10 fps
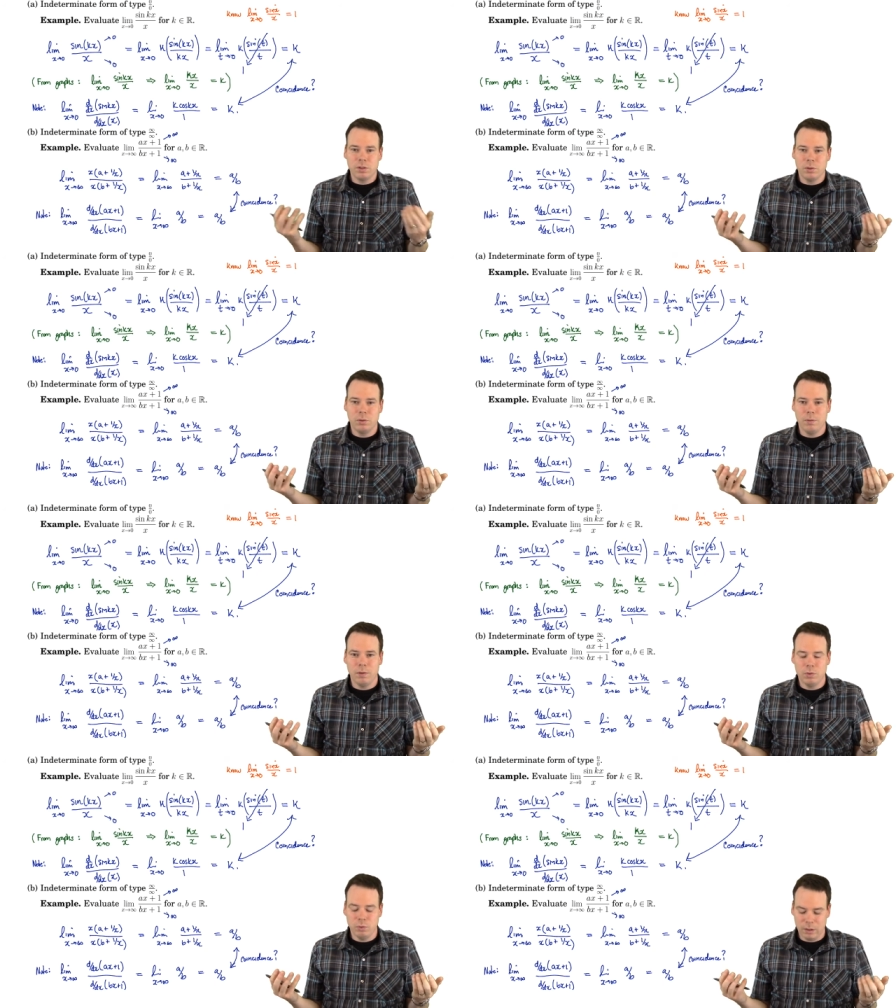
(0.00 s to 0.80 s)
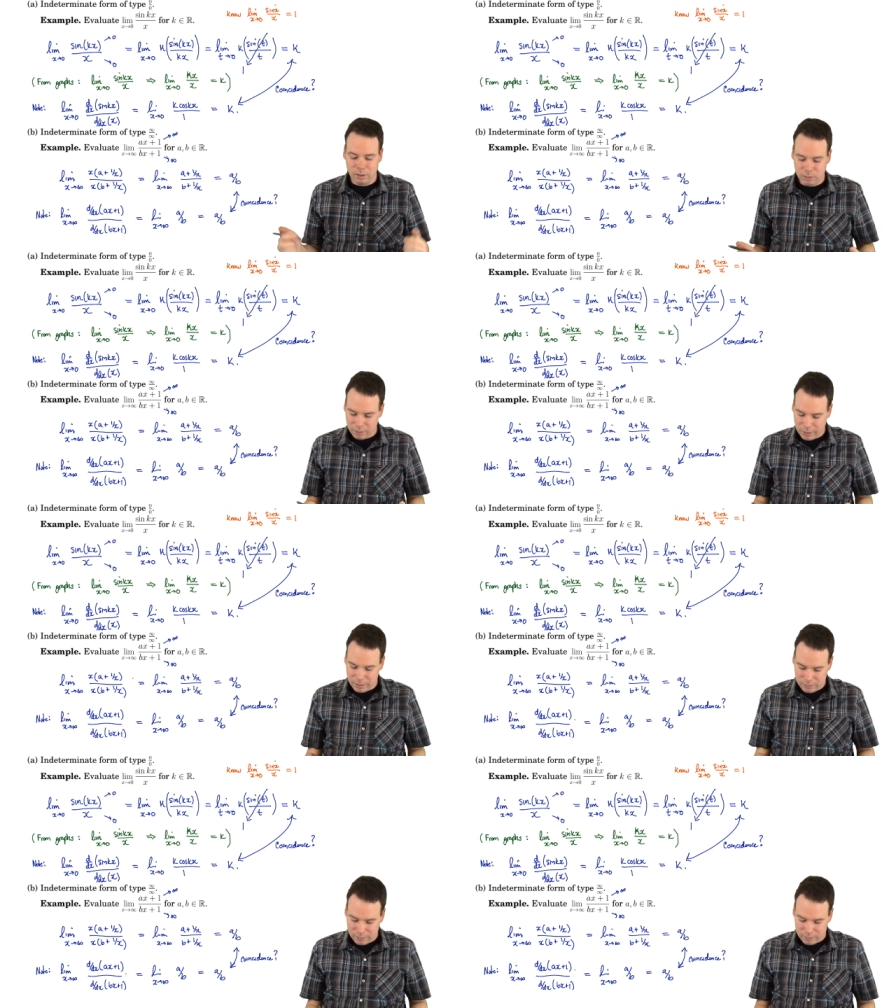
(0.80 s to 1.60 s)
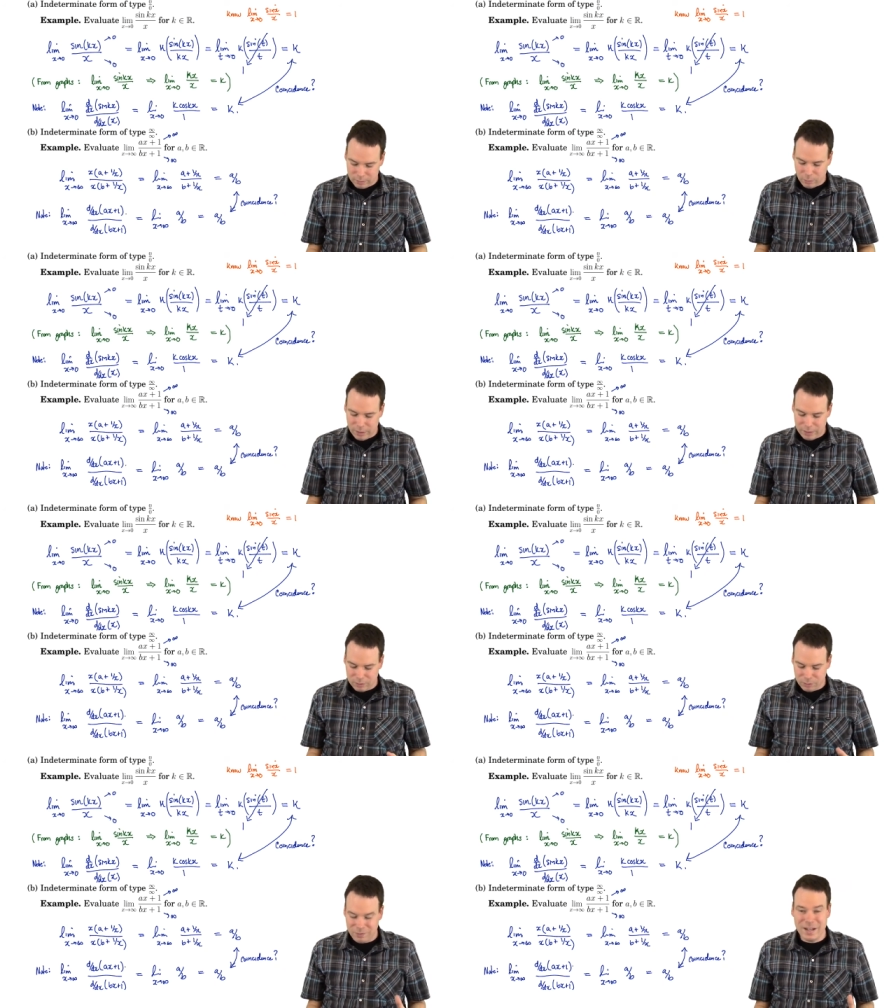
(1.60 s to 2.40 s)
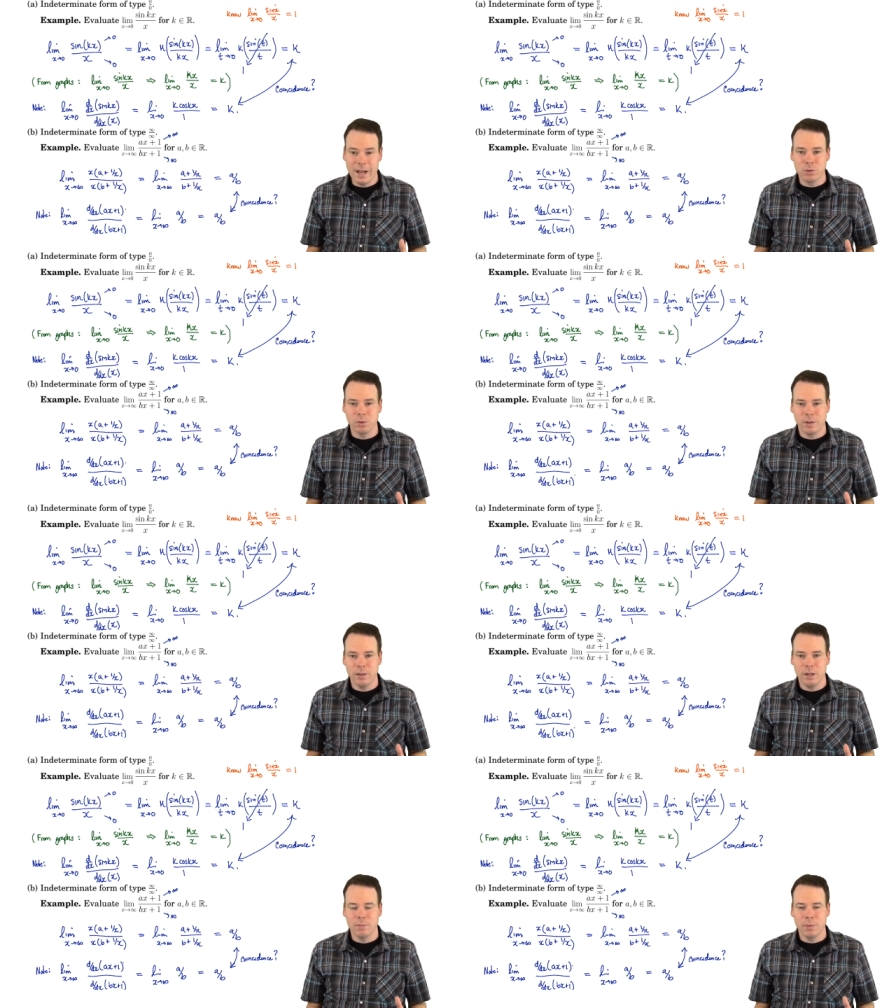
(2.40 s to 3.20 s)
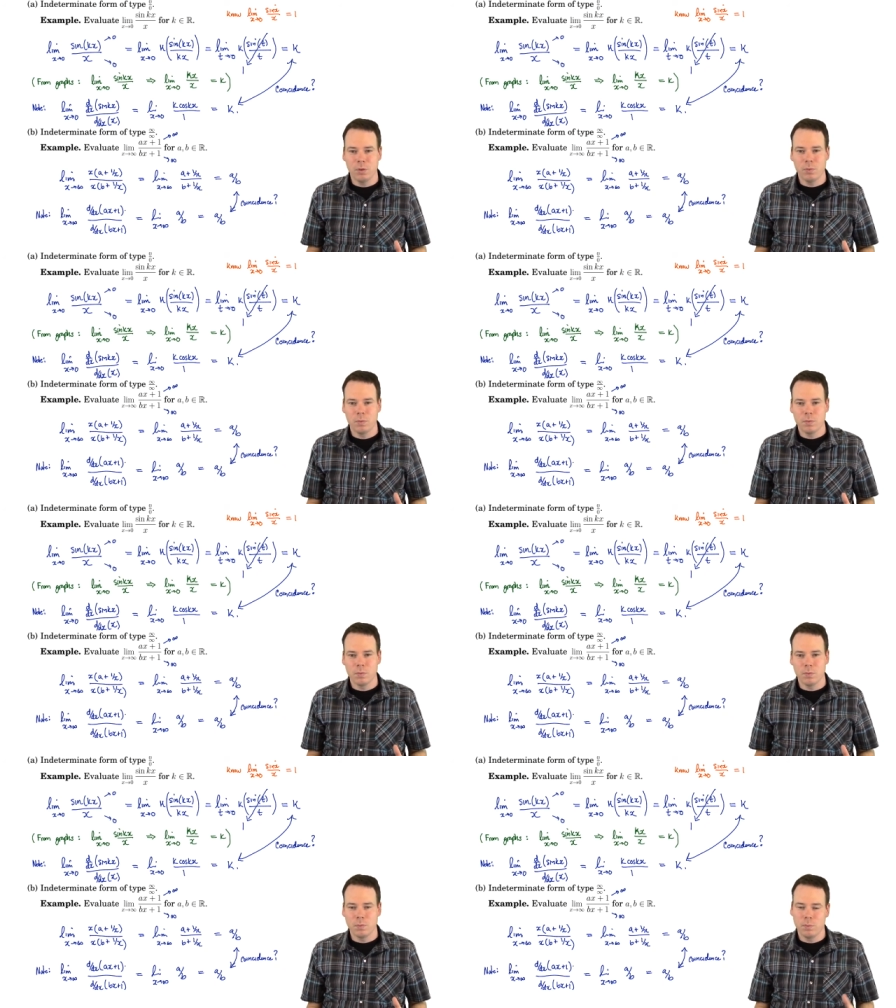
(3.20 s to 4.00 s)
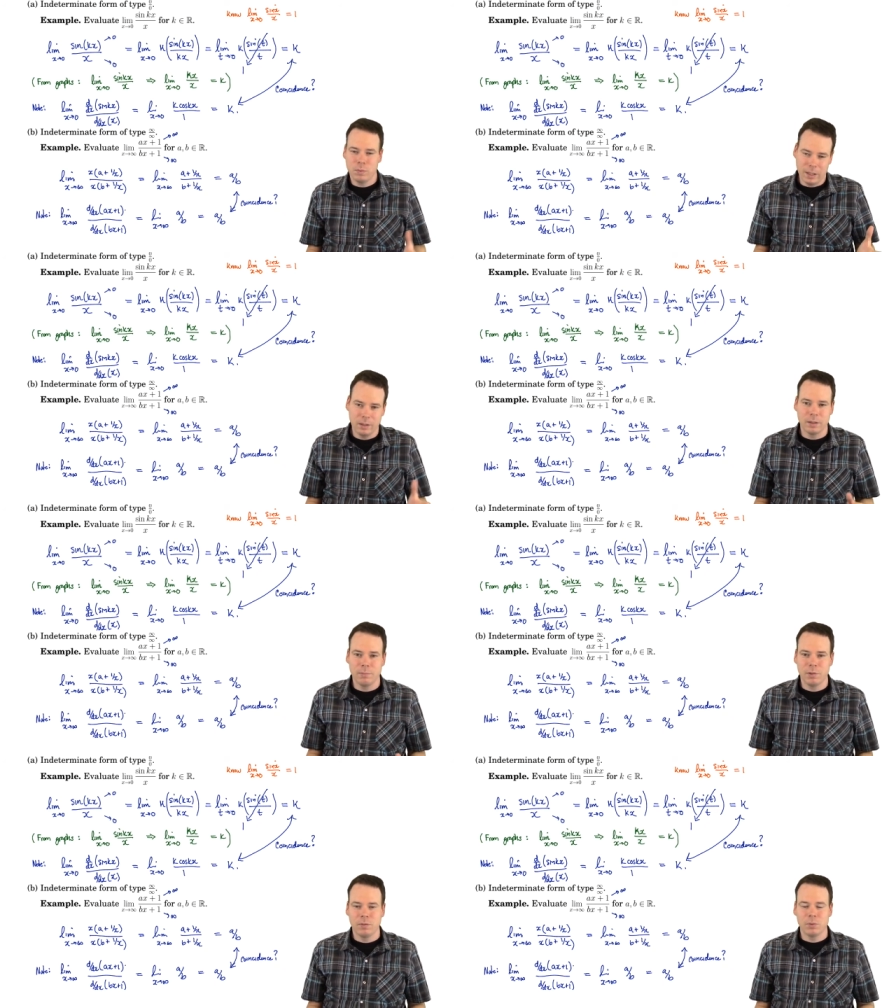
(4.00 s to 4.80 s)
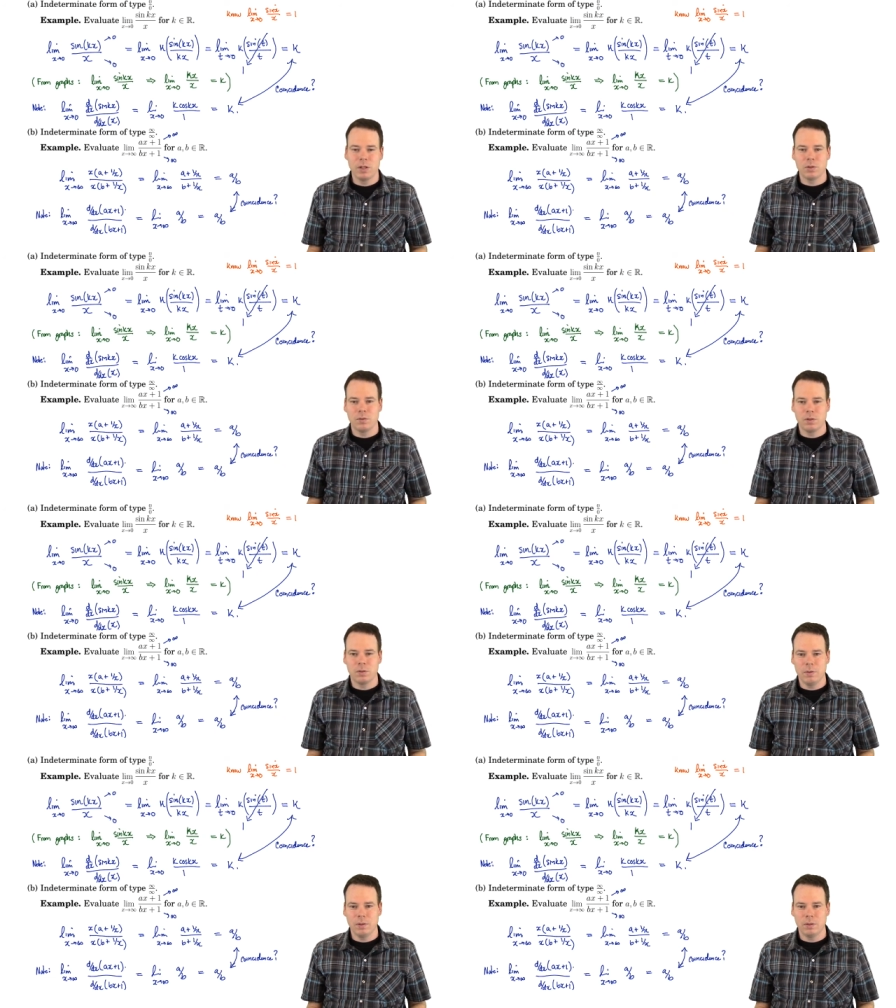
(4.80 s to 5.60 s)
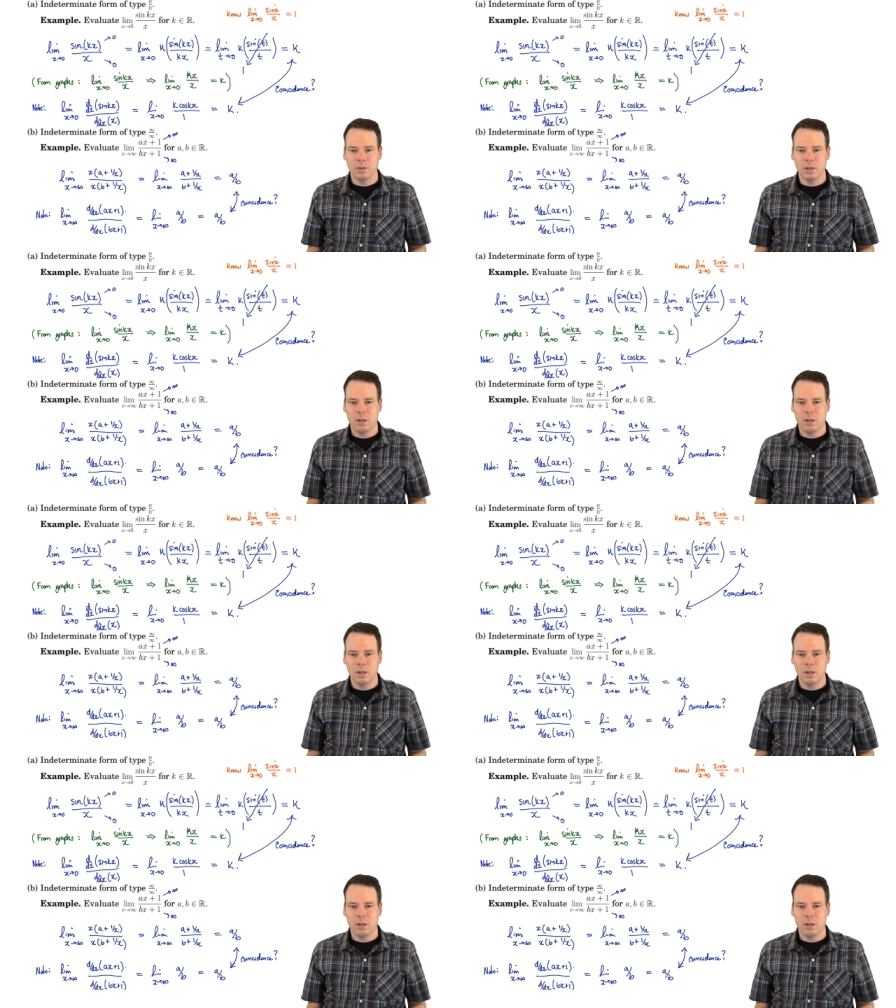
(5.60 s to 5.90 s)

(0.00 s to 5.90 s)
derivative doing? So that's why it's sort of natural to think about taking the limit of the ratio of their derivatives.